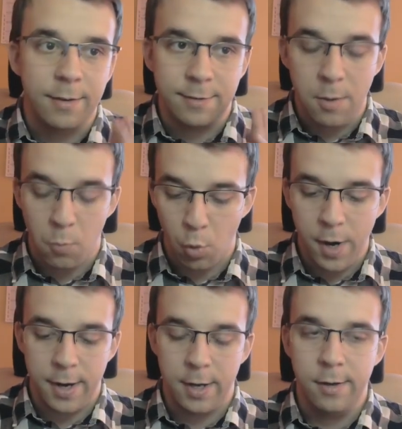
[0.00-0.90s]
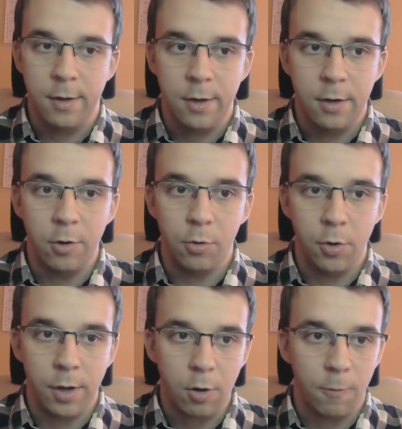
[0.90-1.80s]
same way due to
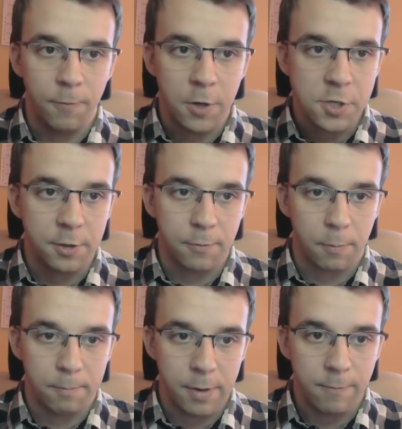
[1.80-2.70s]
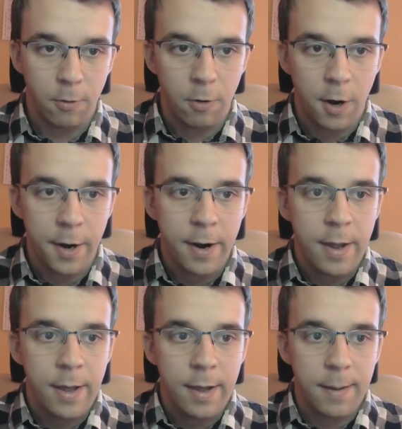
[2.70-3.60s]
the conversions from before,
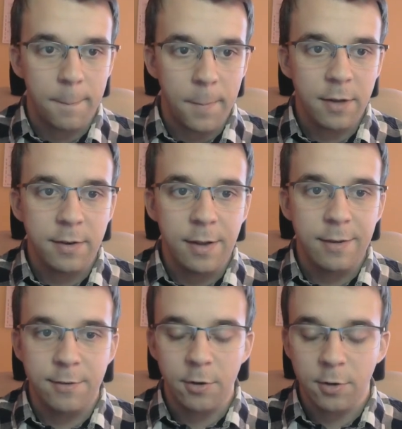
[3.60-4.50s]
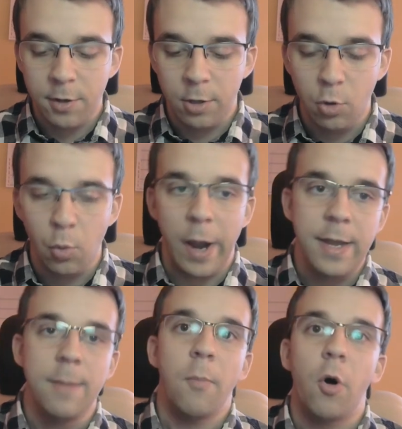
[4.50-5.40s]
but it's not gonna do
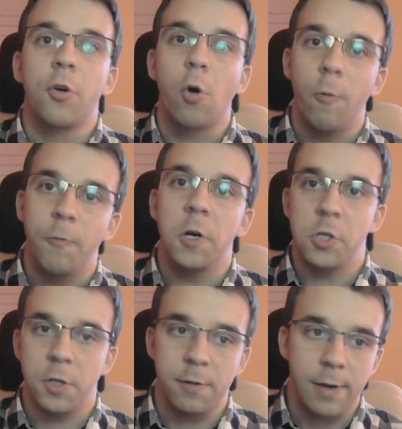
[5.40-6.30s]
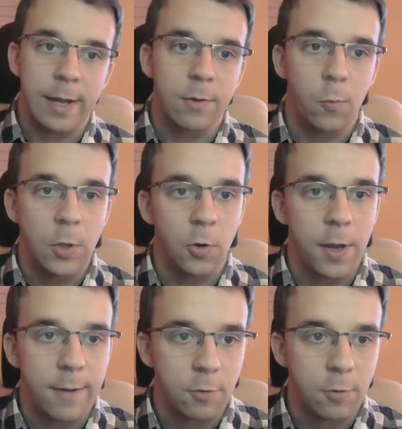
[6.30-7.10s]
any more conversions. Like, we don't have